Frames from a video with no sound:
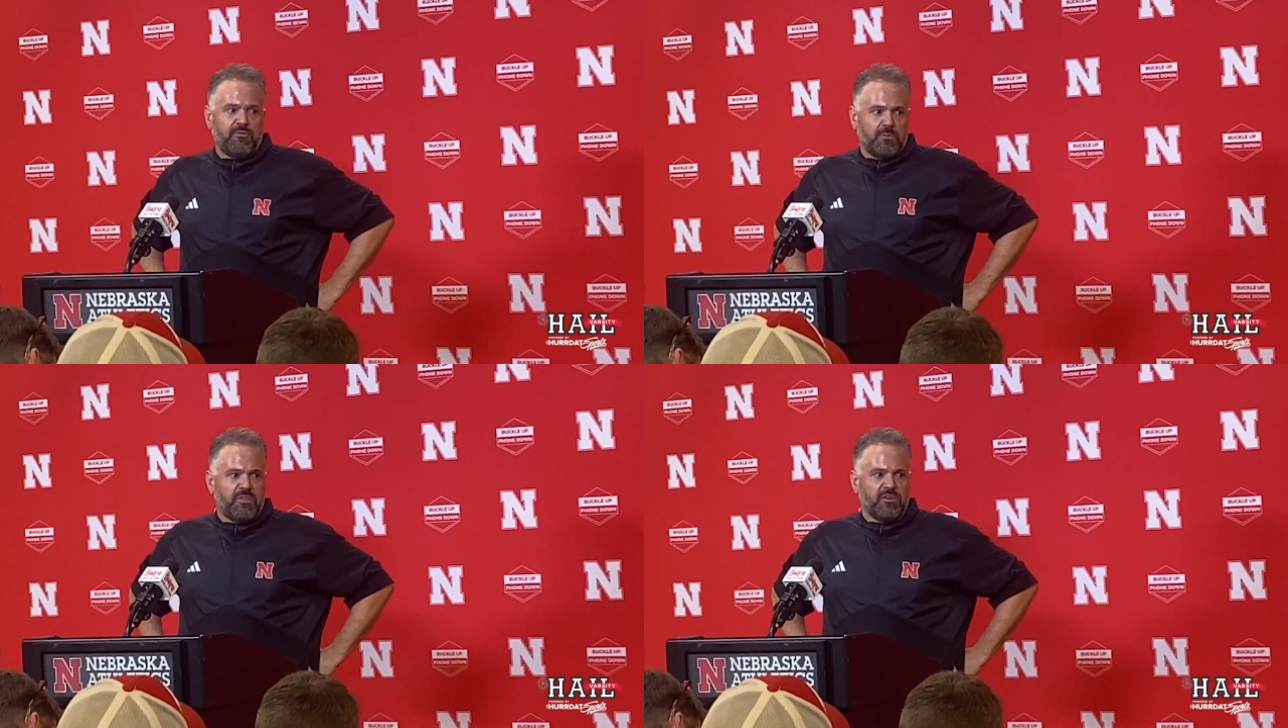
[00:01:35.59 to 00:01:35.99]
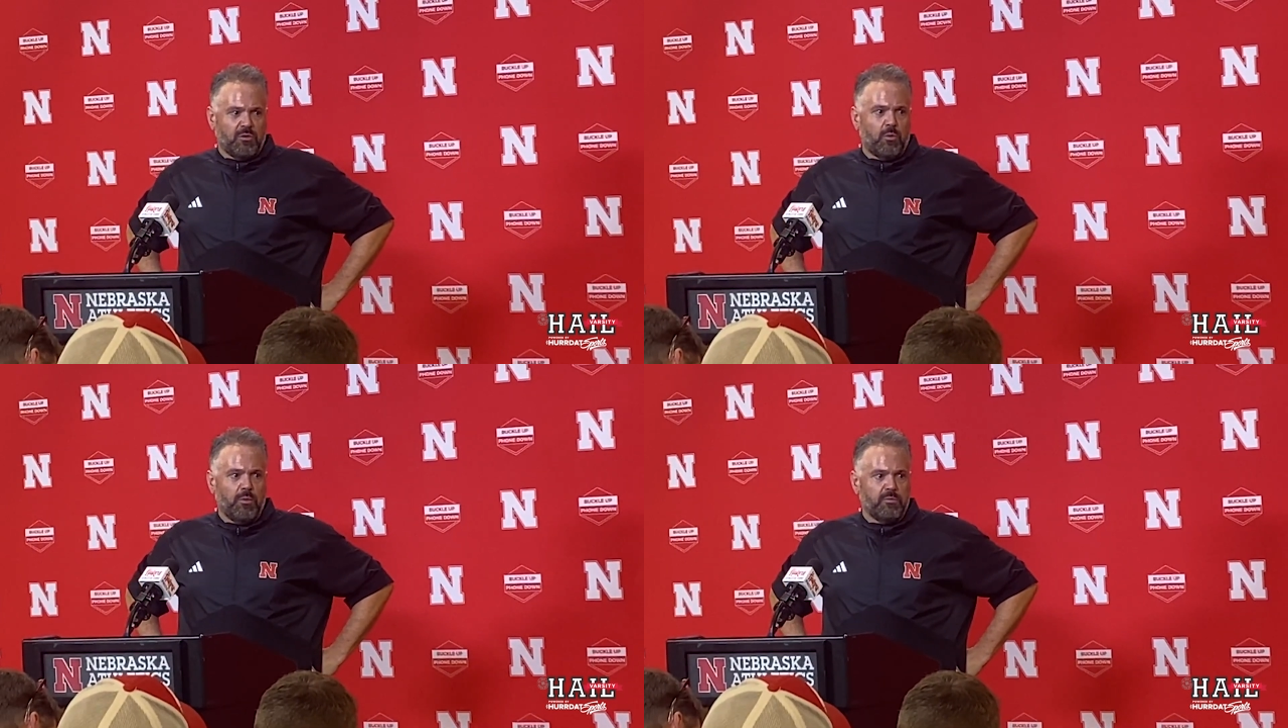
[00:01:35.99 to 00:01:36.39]
Some of the things
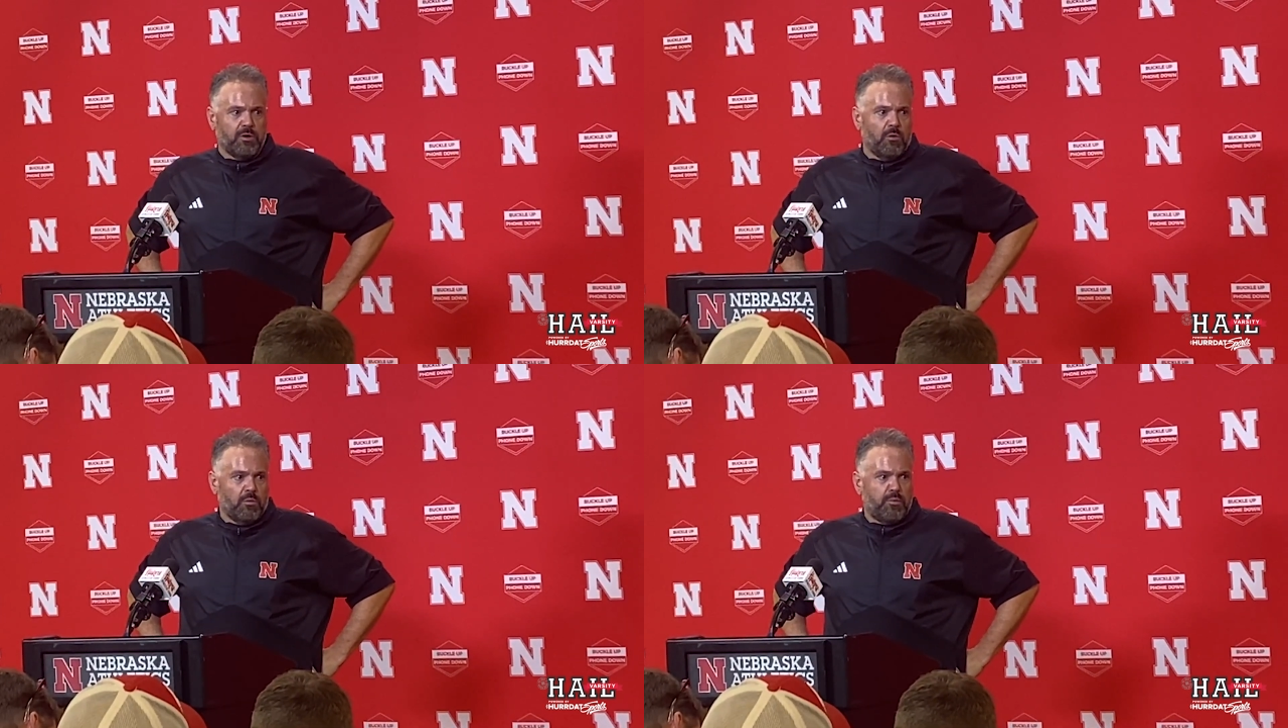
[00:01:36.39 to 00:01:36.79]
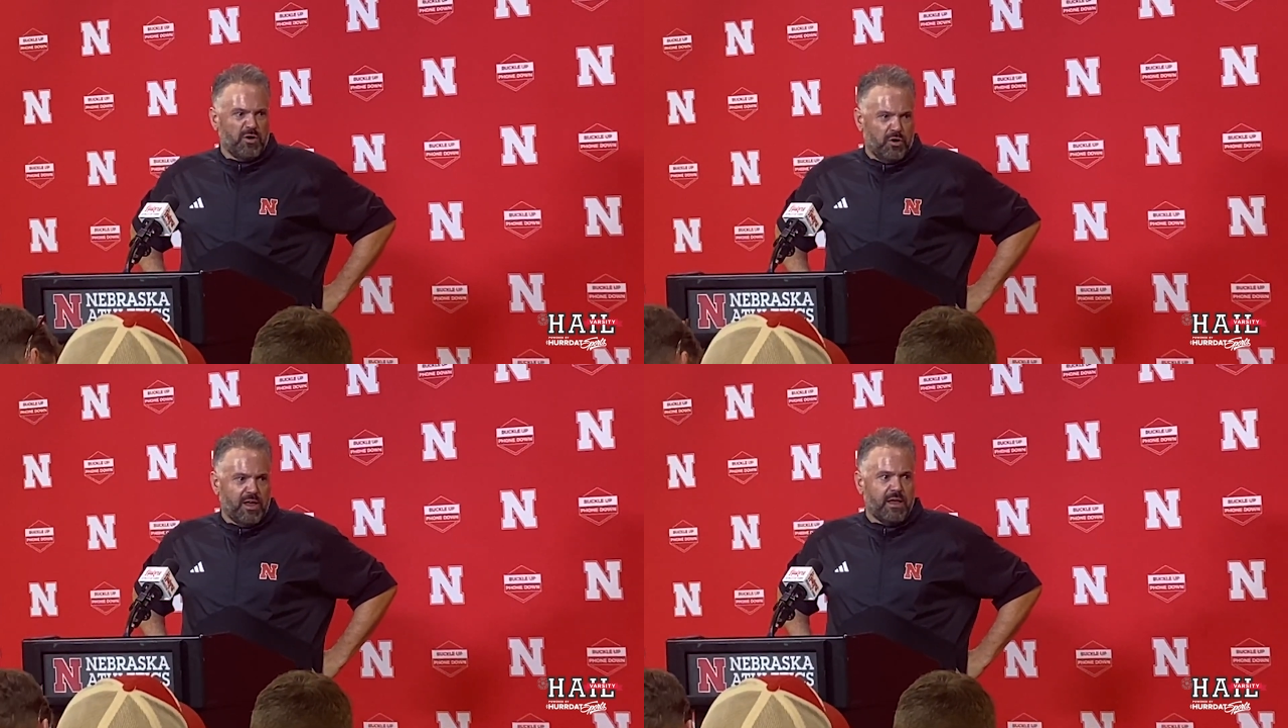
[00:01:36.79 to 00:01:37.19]
that we're
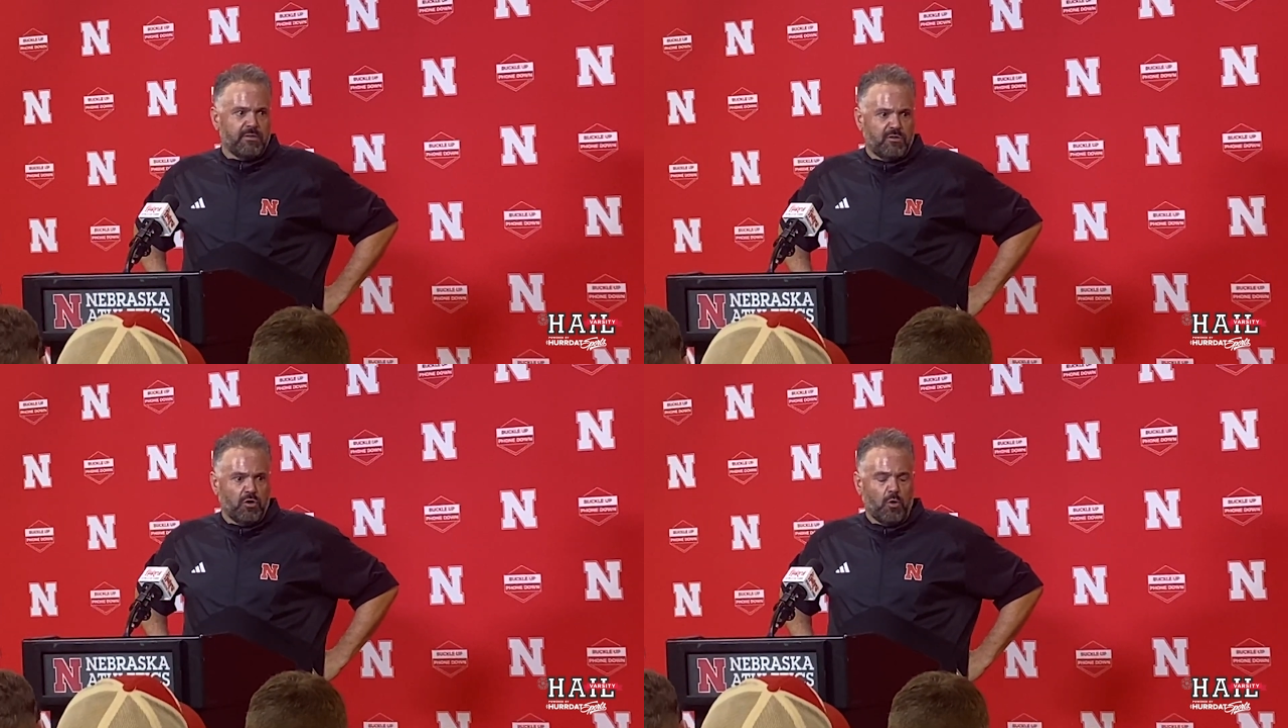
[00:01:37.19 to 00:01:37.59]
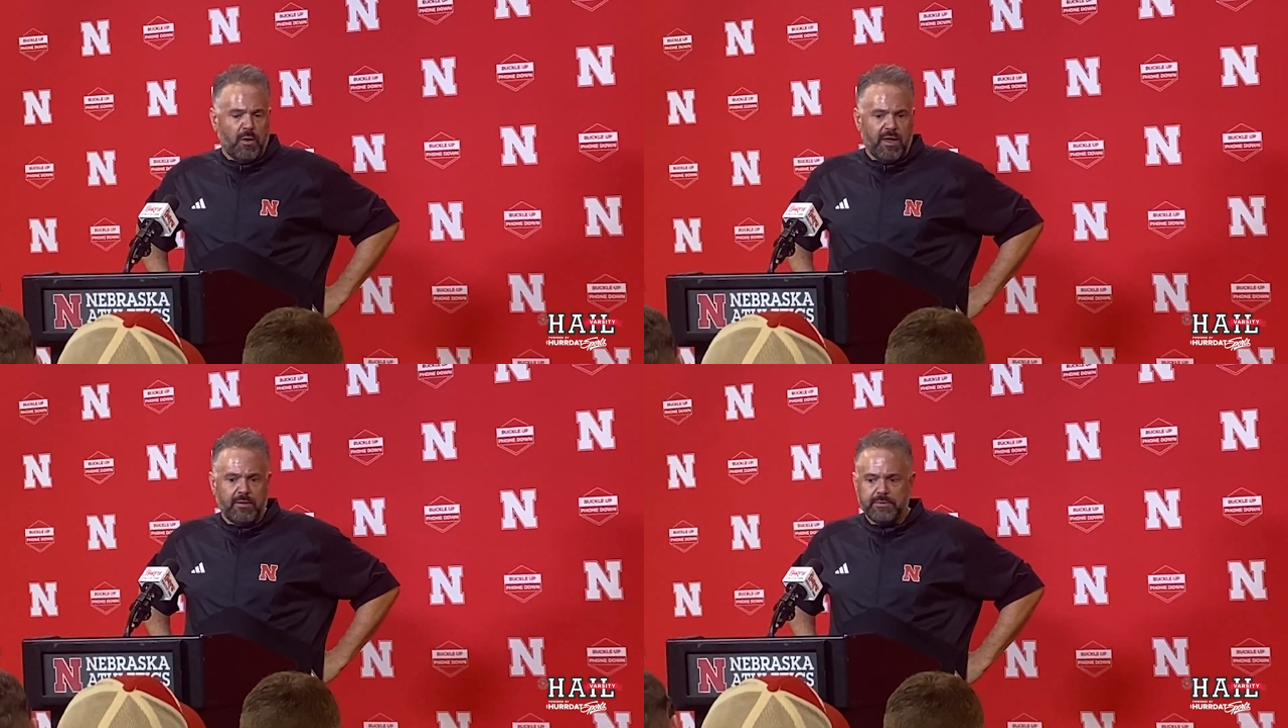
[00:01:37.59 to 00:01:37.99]
pretty good at, they took
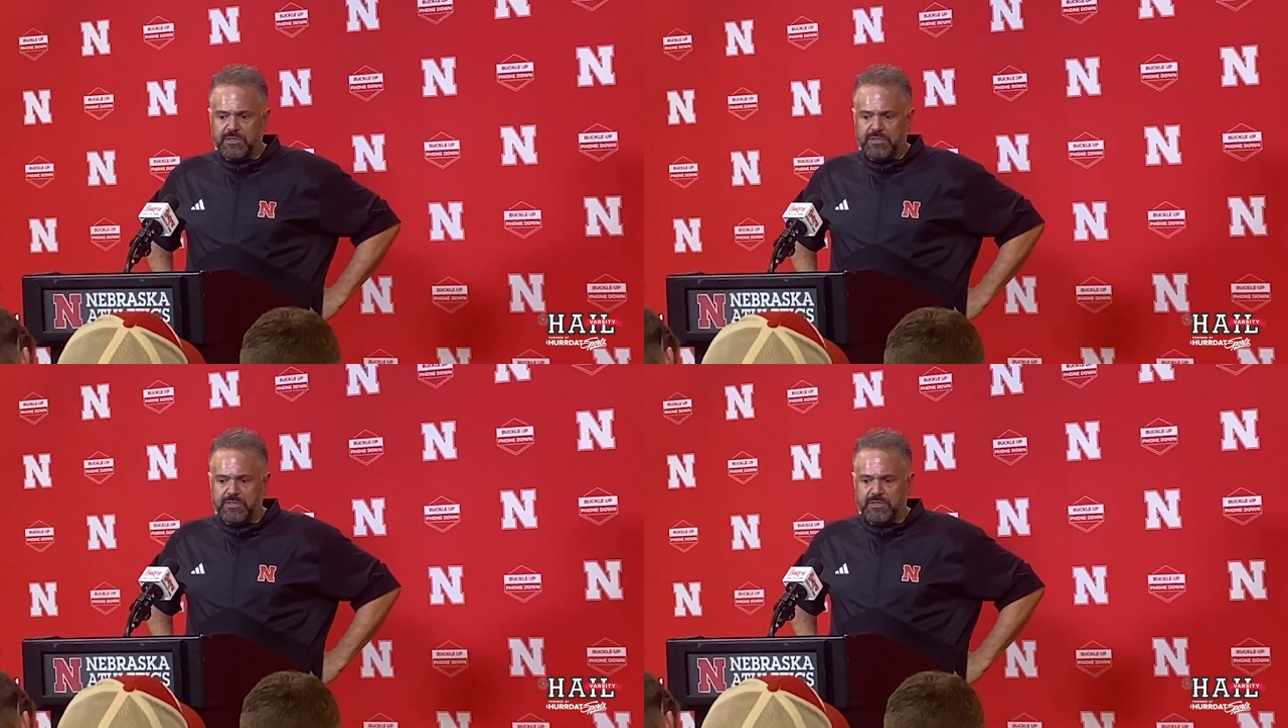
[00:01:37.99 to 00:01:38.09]
away.